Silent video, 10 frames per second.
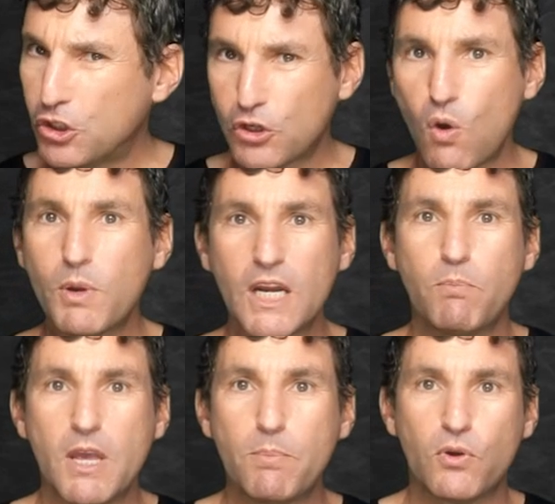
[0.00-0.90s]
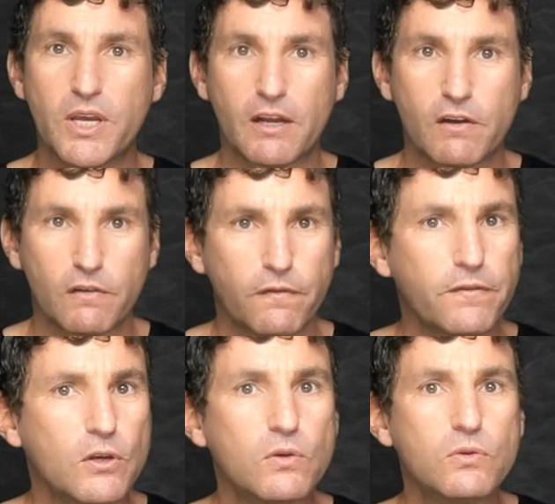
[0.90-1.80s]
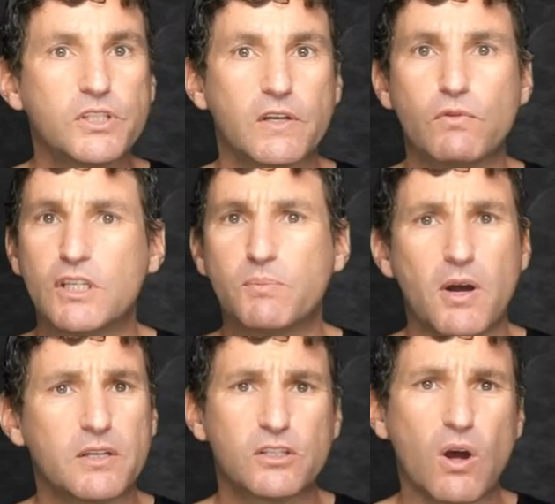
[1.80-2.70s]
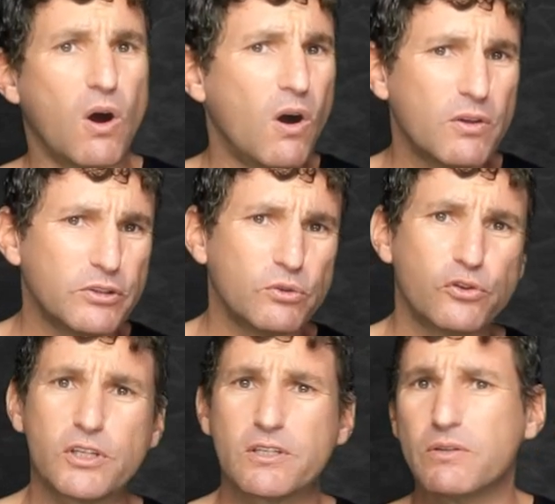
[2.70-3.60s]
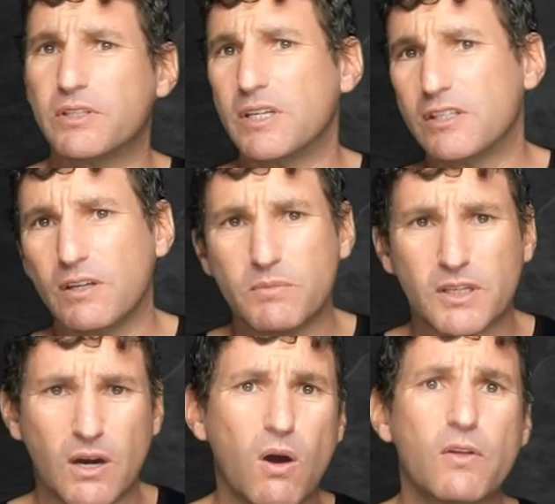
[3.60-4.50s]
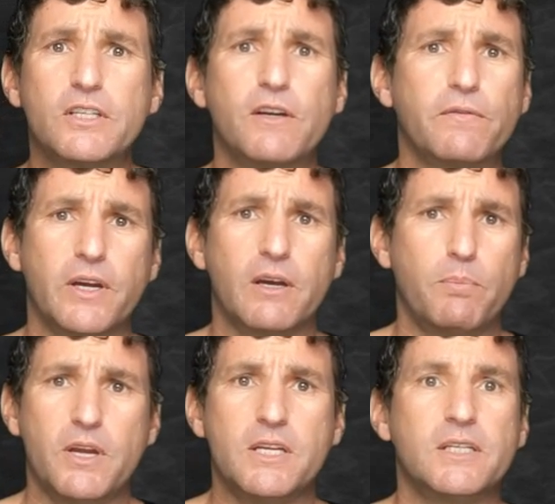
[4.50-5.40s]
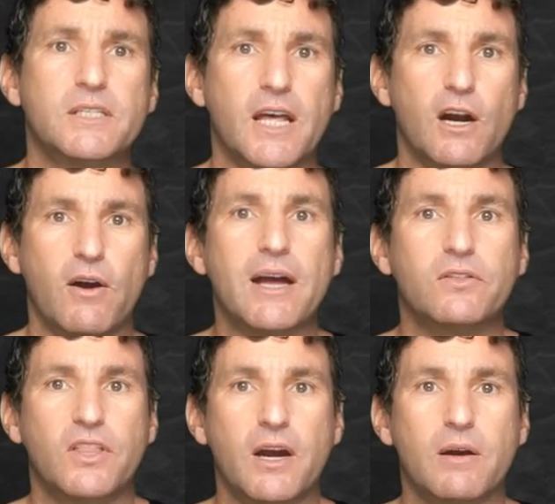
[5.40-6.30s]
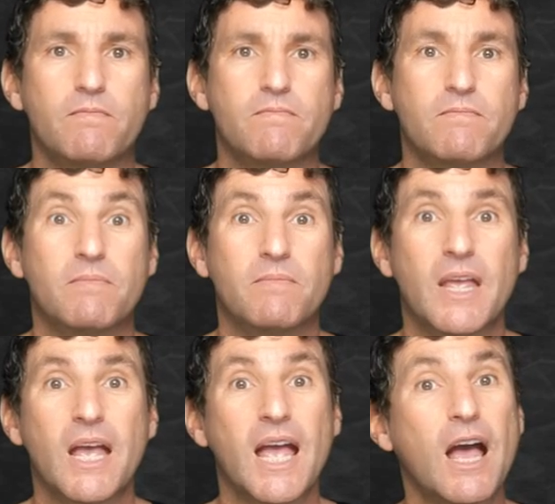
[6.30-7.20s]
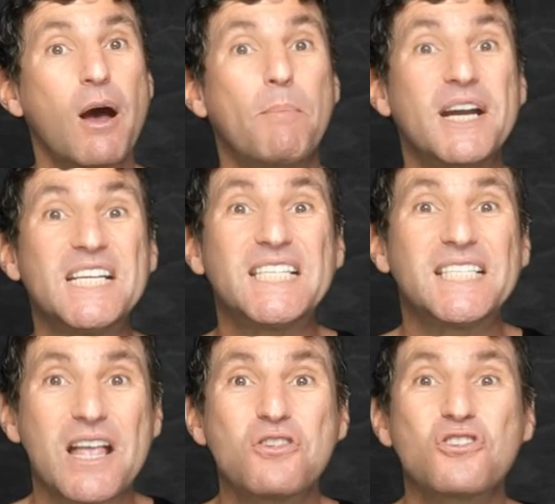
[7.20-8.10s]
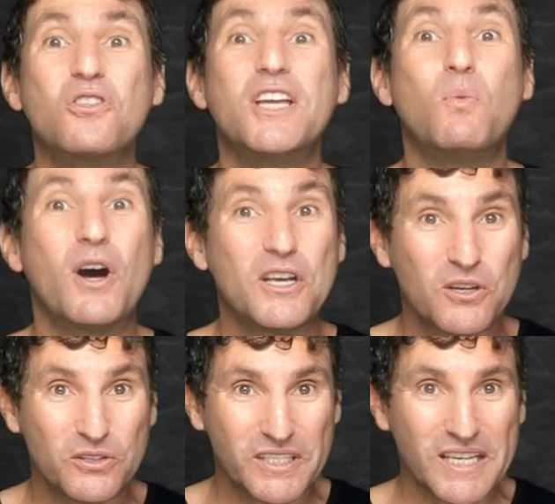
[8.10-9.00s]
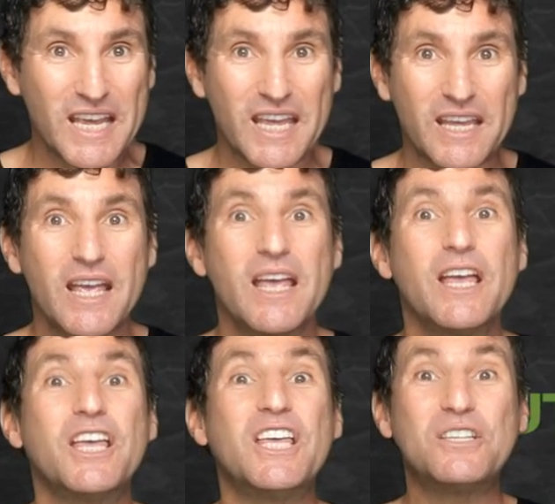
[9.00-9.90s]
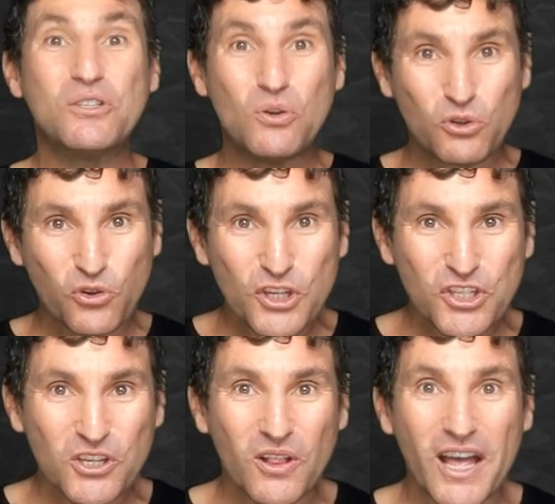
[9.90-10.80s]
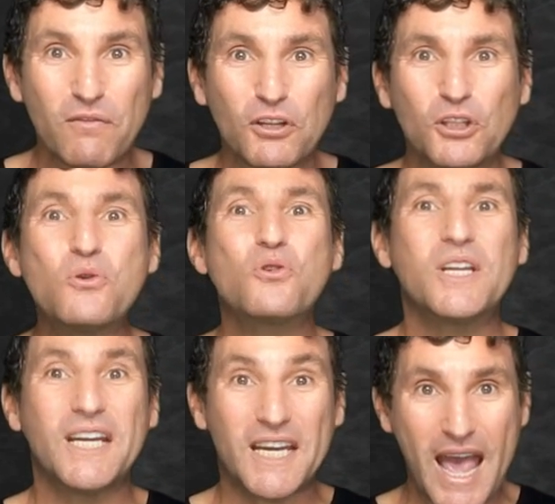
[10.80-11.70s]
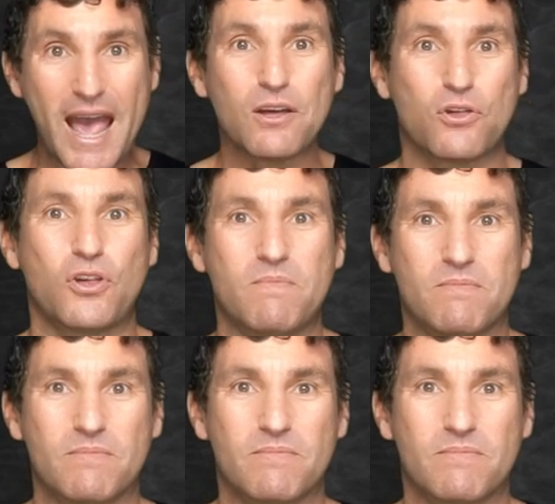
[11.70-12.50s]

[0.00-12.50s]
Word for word: So many people get confused in response to all the nutritional systems and all the differing opinions that are out there. But essentially, what you're seeing is nutritional evolution in action.